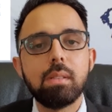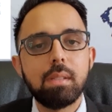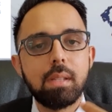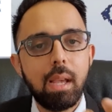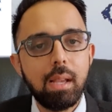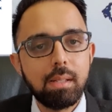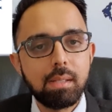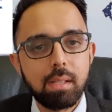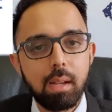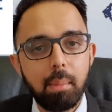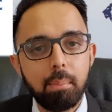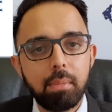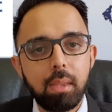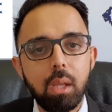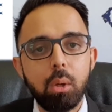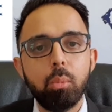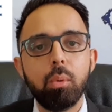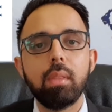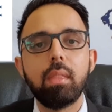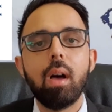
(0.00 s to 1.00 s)
say
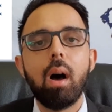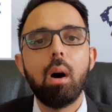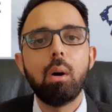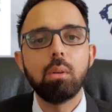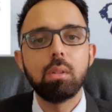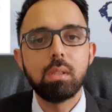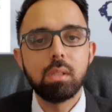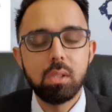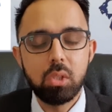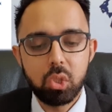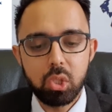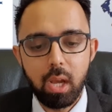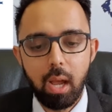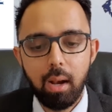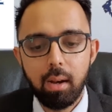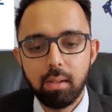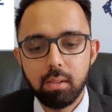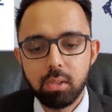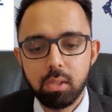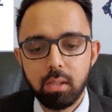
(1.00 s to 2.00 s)
something without
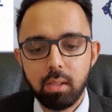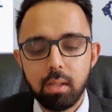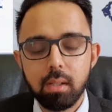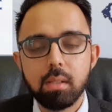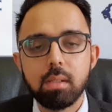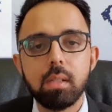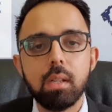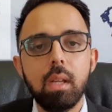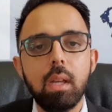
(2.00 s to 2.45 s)
challenging it.